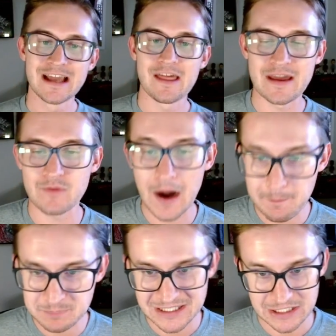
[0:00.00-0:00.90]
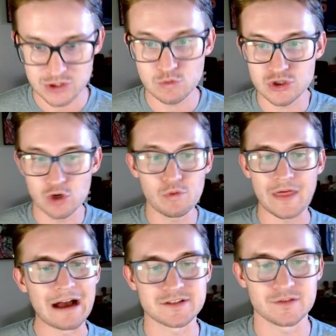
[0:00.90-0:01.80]
They've upped it to
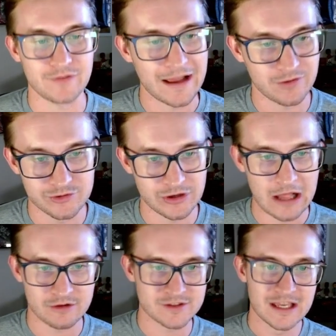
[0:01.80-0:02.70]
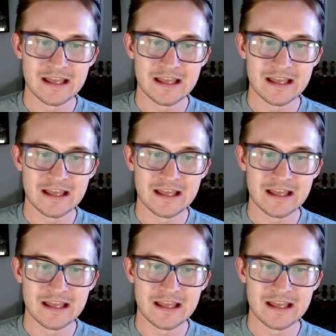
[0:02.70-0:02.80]
$2,500.